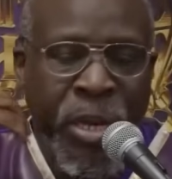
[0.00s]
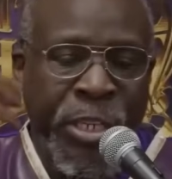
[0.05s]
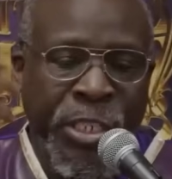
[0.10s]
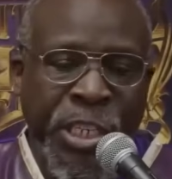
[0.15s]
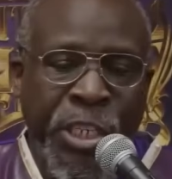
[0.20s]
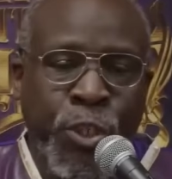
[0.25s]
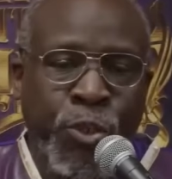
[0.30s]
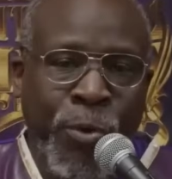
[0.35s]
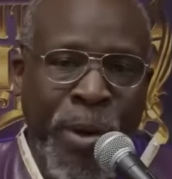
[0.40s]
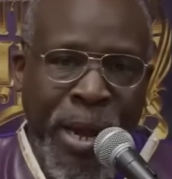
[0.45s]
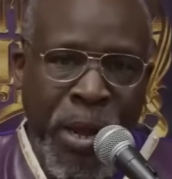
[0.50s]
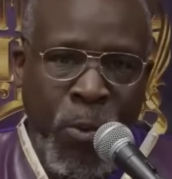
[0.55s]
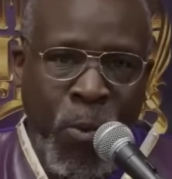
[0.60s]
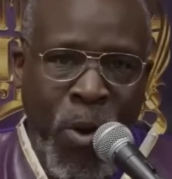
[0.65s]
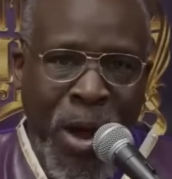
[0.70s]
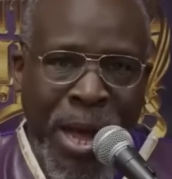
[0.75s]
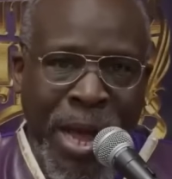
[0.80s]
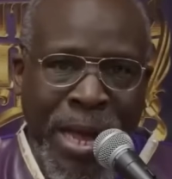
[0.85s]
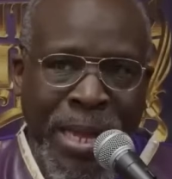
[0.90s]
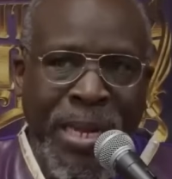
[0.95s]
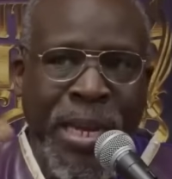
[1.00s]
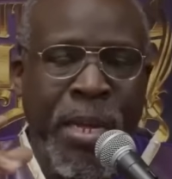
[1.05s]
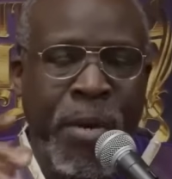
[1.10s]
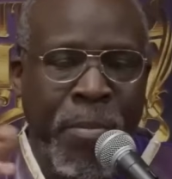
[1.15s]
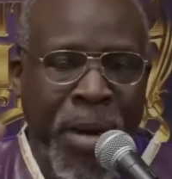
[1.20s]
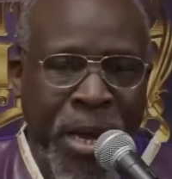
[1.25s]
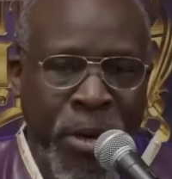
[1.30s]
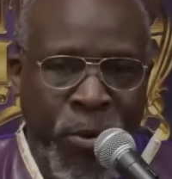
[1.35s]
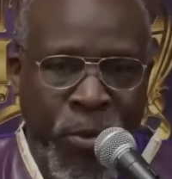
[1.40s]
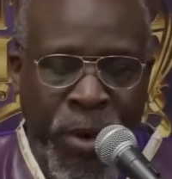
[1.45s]
Because he drank wine
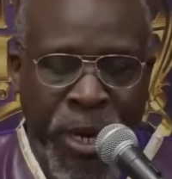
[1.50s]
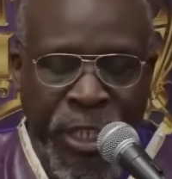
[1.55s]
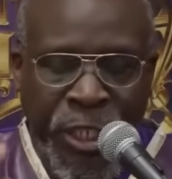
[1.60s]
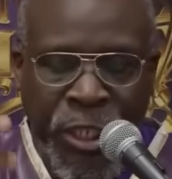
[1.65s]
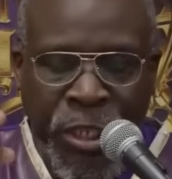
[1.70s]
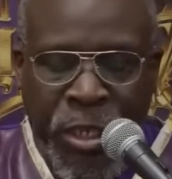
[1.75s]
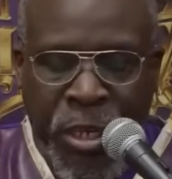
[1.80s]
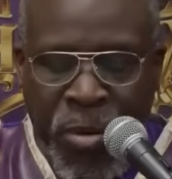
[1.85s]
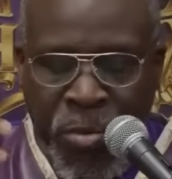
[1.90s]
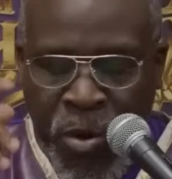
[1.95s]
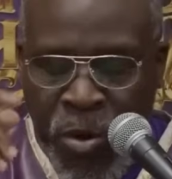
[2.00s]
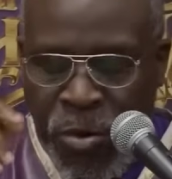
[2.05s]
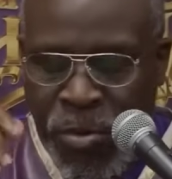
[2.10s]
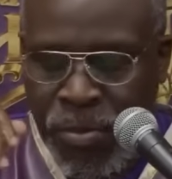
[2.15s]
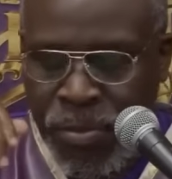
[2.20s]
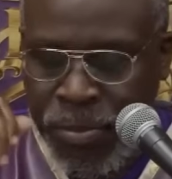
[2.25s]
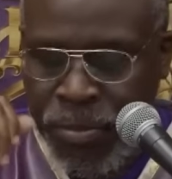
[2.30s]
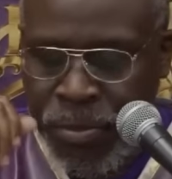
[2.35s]
in moderation. Come on.